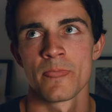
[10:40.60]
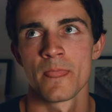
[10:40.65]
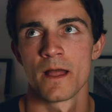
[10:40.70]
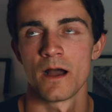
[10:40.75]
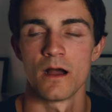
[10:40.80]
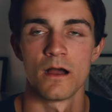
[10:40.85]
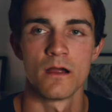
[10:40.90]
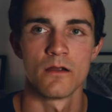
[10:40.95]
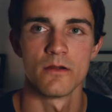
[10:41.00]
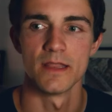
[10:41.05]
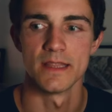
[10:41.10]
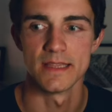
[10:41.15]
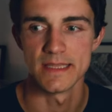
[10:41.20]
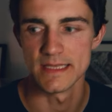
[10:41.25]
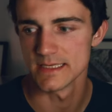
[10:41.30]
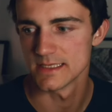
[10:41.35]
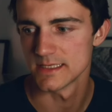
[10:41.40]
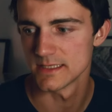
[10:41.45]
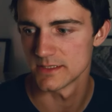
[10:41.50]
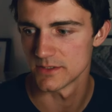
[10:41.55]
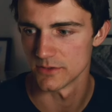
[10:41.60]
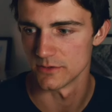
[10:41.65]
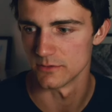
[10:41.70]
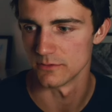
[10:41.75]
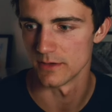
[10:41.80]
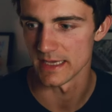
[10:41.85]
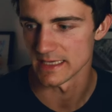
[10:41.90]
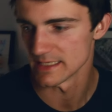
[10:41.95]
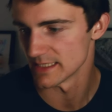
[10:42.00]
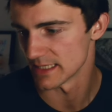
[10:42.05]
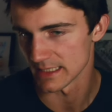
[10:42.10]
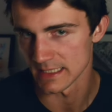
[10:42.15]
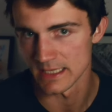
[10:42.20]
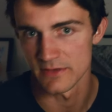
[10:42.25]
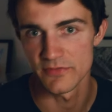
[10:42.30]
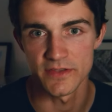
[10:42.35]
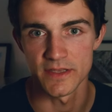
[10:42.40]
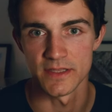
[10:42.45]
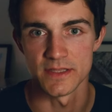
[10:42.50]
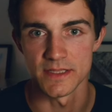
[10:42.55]
are at least to a
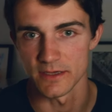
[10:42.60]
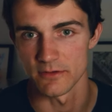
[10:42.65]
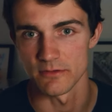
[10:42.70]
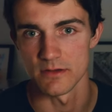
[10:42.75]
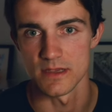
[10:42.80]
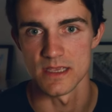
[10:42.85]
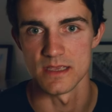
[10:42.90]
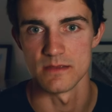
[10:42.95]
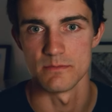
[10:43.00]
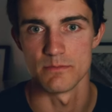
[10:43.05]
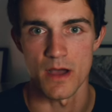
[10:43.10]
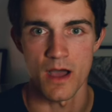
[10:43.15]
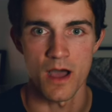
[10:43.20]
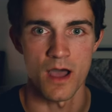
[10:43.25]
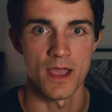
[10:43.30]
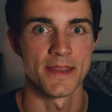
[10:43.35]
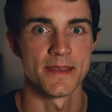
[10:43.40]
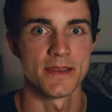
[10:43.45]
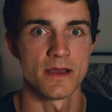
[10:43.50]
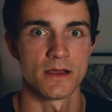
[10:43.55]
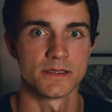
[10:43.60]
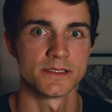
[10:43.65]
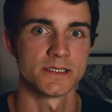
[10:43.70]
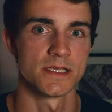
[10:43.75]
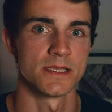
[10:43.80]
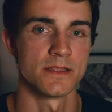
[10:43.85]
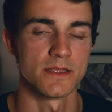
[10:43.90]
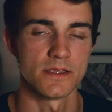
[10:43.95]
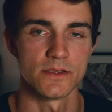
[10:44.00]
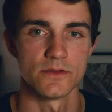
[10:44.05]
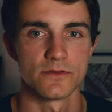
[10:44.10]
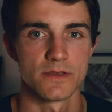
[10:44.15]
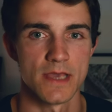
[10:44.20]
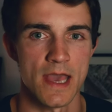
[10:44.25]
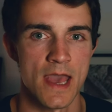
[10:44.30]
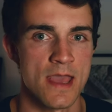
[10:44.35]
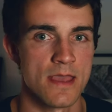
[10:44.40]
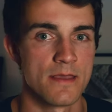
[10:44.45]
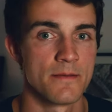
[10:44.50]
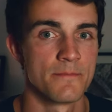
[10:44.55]
significant degree behind us in the
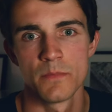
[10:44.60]
UK.